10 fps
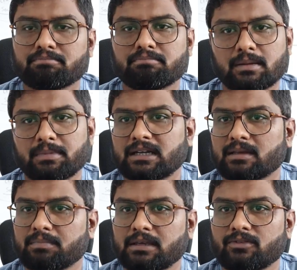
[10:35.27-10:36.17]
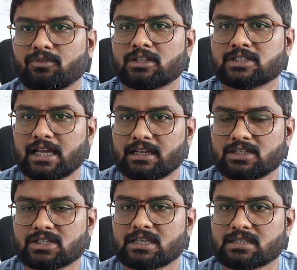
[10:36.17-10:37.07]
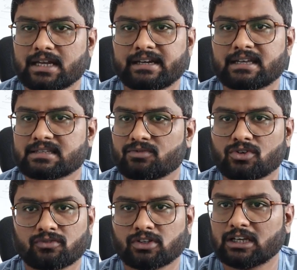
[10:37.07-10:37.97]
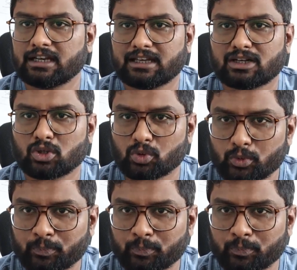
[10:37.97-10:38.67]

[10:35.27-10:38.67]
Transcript: P P T P, one challenge is that it doesn't work with the layer two.